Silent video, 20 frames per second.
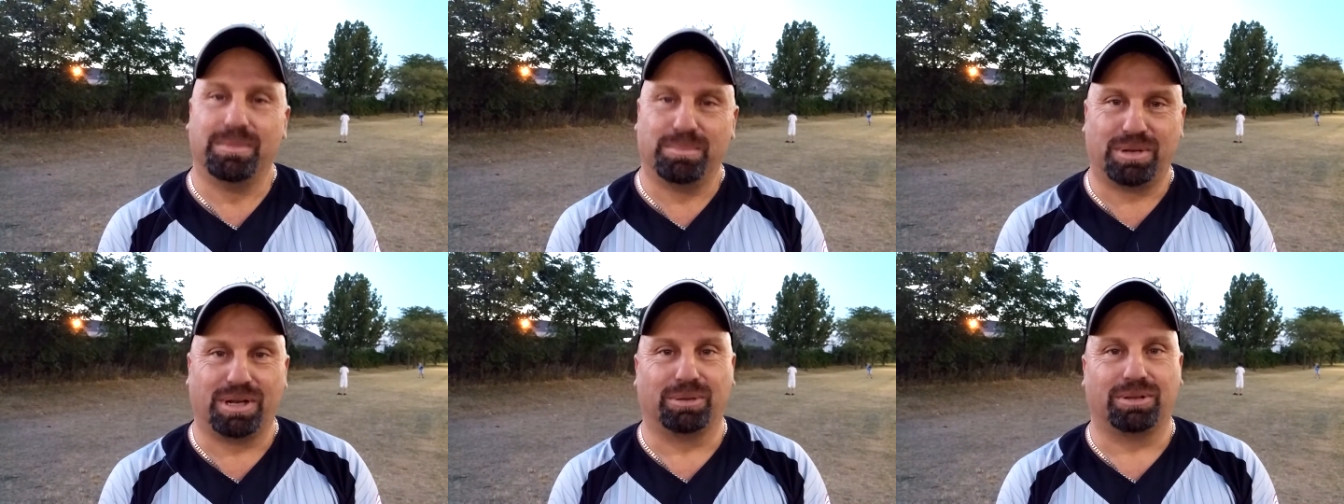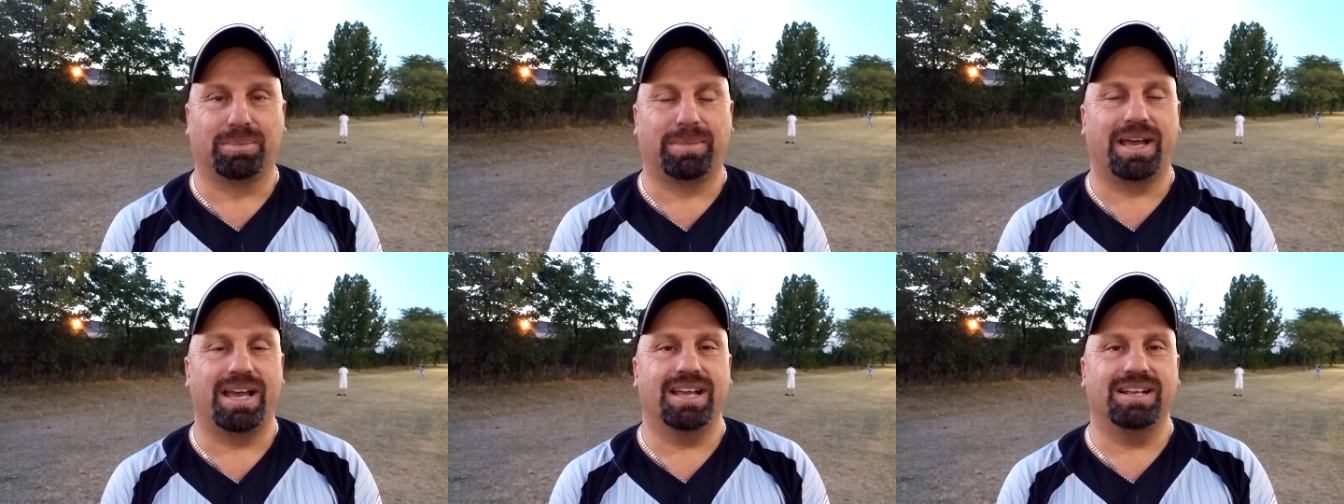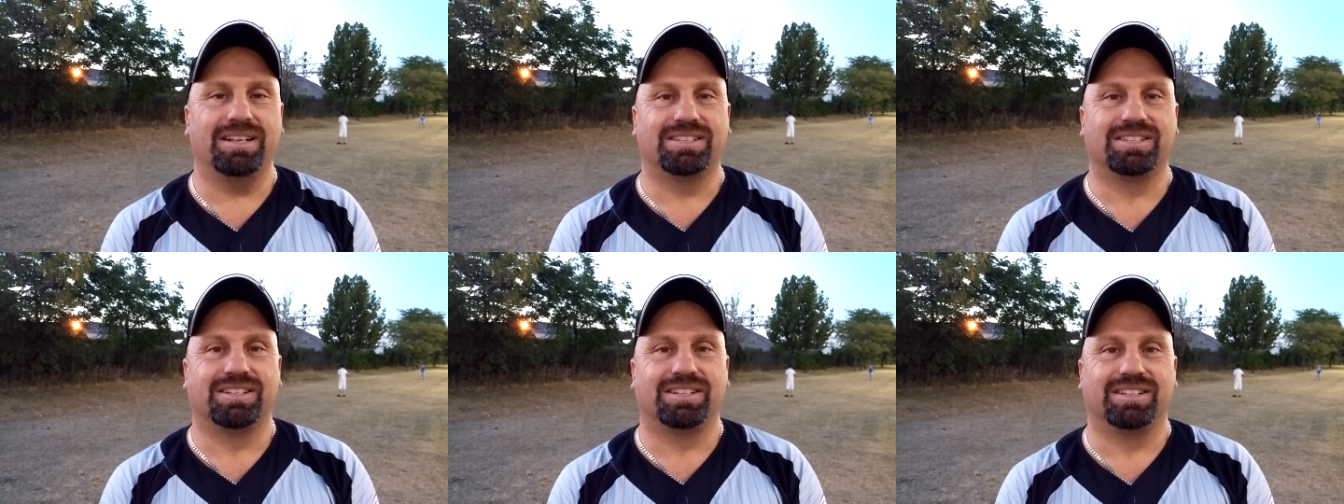put out the
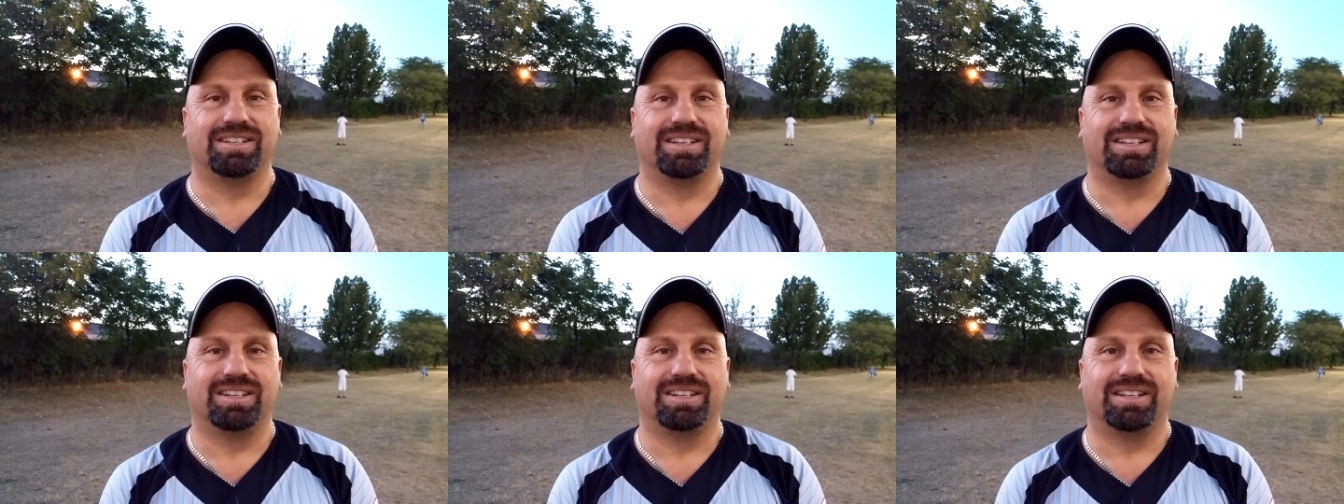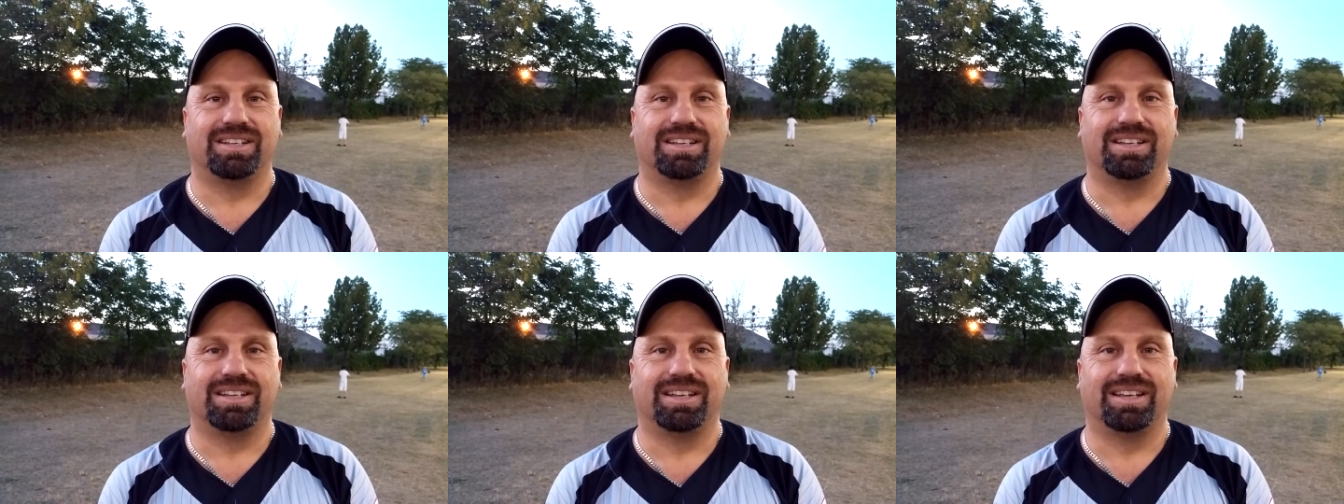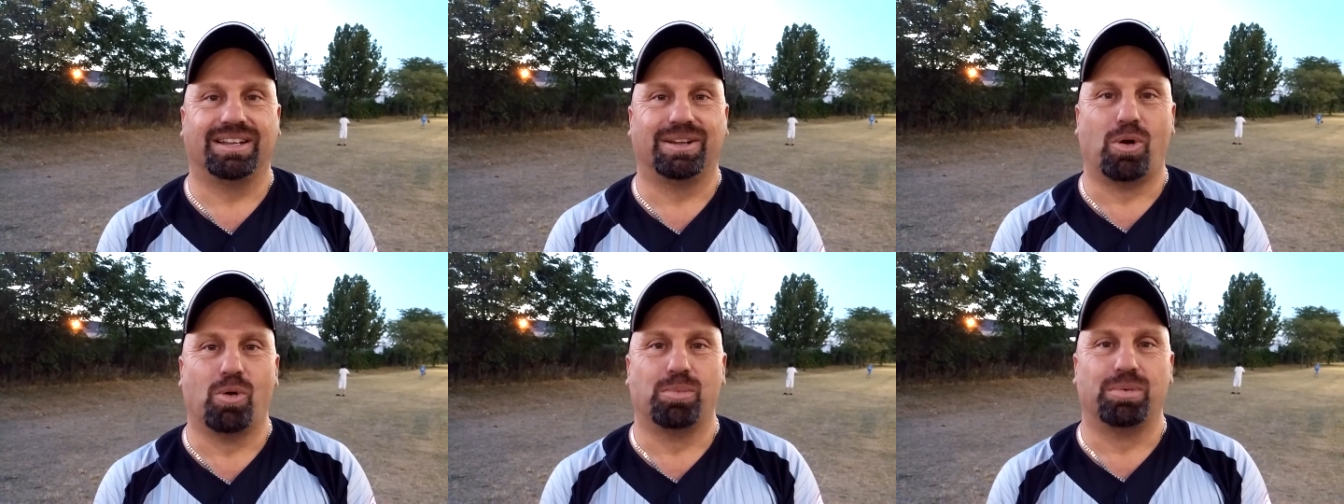bags and and, uh,
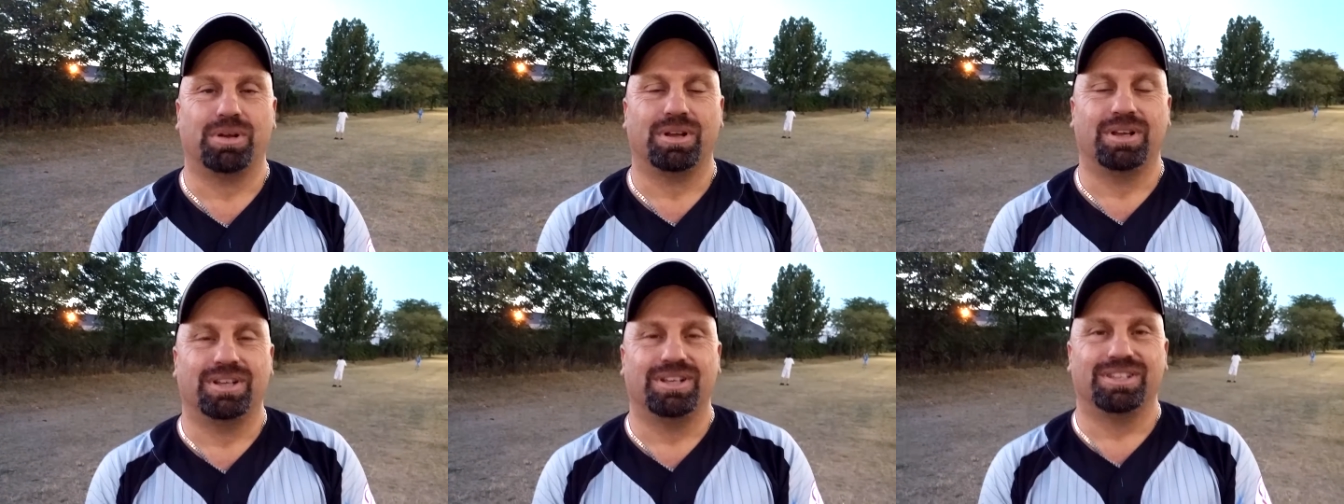and hope.